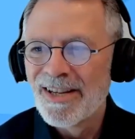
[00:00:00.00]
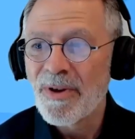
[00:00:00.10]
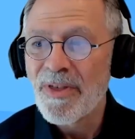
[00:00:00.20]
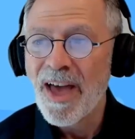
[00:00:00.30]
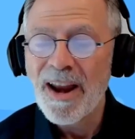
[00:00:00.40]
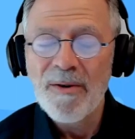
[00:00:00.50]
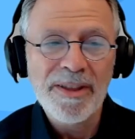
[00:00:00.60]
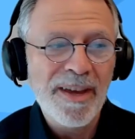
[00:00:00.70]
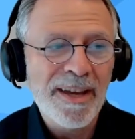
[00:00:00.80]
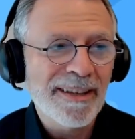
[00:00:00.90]
So with that, I want
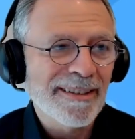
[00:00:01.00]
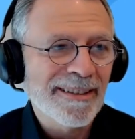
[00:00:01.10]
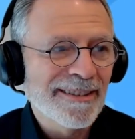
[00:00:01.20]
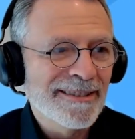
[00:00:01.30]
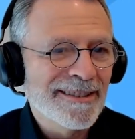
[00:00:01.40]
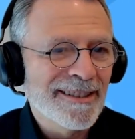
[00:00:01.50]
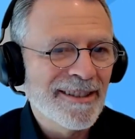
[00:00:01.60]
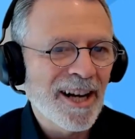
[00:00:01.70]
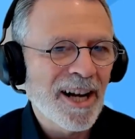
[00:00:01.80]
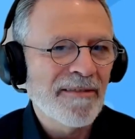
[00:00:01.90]
to thank
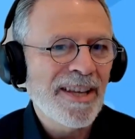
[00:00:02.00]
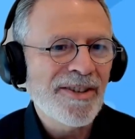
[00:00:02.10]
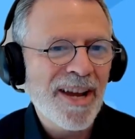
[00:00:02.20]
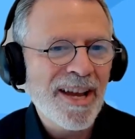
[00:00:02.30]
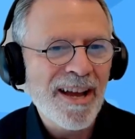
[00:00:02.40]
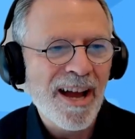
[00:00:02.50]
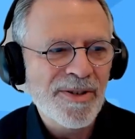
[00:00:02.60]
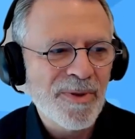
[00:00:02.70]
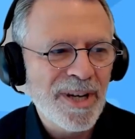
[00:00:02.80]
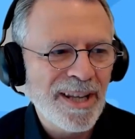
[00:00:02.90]
Vijay,
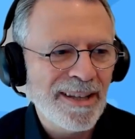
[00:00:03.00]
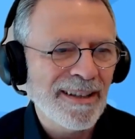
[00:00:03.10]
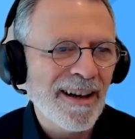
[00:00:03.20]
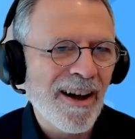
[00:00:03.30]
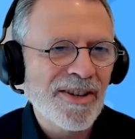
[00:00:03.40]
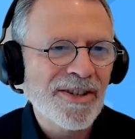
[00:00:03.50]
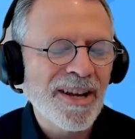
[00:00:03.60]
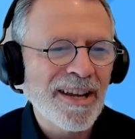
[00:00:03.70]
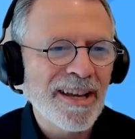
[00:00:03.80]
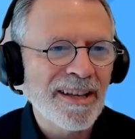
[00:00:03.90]
Ashwini,
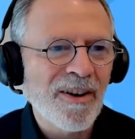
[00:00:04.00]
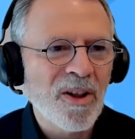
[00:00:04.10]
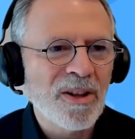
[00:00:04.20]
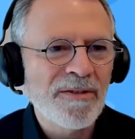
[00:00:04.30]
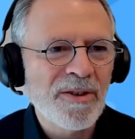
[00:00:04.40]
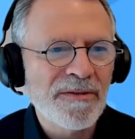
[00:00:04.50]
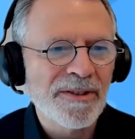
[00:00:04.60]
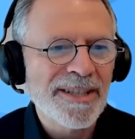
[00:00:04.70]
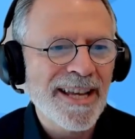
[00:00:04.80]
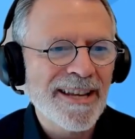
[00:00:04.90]
Akshay, and all of you for
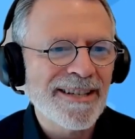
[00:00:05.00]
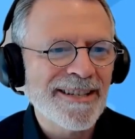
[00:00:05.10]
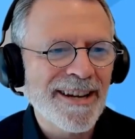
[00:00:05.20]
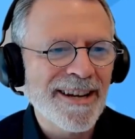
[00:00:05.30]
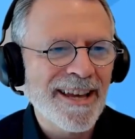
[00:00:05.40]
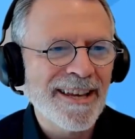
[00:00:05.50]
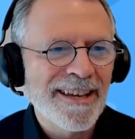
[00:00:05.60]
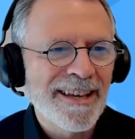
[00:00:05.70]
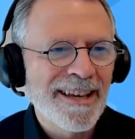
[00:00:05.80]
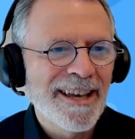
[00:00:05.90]
attending today.
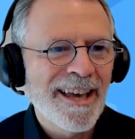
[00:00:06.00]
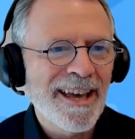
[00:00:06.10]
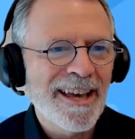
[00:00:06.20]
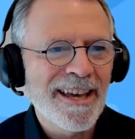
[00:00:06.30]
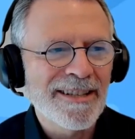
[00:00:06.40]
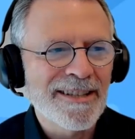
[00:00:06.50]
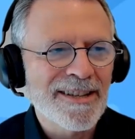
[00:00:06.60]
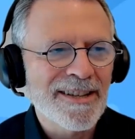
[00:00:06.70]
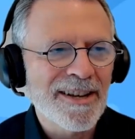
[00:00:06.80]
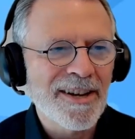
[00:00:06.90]
And
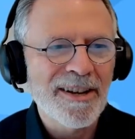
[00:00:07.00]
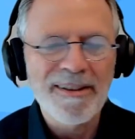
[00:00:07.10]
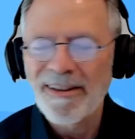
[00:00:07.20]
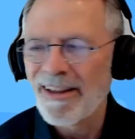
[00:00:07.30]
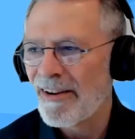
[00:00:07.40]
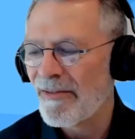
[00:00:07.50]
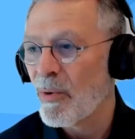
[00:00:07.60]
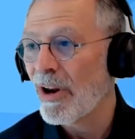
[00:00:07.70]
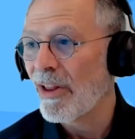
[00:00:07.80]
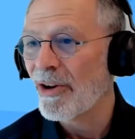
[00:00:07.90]
if you
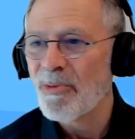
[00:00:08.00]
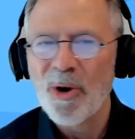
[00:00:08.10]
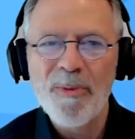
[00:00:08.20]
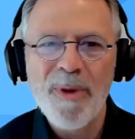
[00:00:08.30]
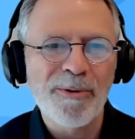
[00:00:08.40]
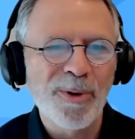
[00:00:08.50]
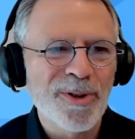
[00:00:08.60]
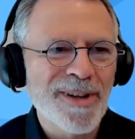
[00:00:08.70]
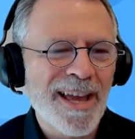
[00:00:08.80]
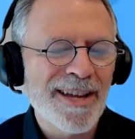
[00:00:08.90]
want to learn more about
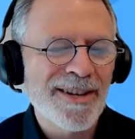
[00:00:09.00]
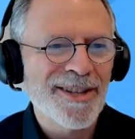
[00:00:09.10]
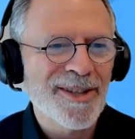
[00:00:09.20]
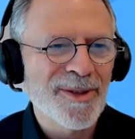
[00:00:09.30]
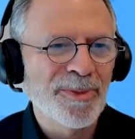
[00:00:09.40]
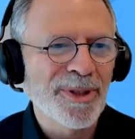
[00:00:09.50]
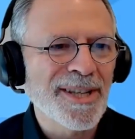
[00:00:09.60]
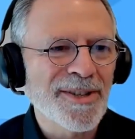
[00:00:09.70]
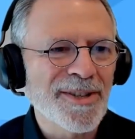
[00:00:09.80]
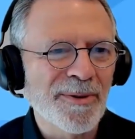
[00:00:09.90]
rules engines,
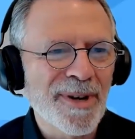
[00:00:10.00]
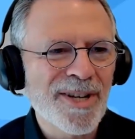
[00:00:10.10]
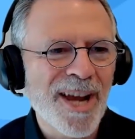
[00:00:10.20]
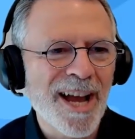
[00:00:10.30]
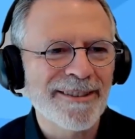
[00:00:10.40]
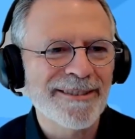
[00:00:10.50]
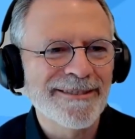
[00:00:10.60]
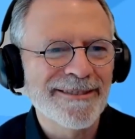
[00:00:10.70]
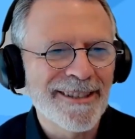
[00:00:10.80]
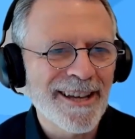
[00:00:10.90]
please reach out
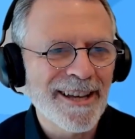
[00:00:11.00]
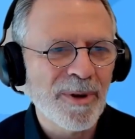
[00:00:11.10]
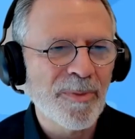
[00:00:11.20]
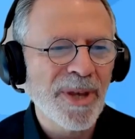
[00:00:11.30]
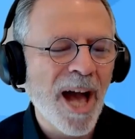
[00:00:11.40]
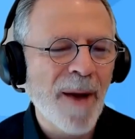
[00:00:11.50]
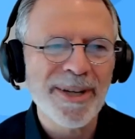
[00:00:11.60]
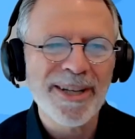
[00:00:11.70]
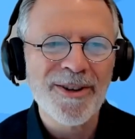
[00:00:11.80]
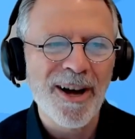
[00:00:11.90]
and we'd be happy
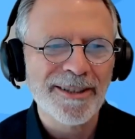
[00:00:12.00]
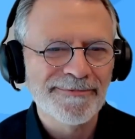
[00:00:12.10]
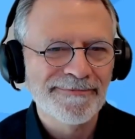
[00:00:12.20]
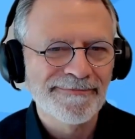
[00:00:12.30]
to talk.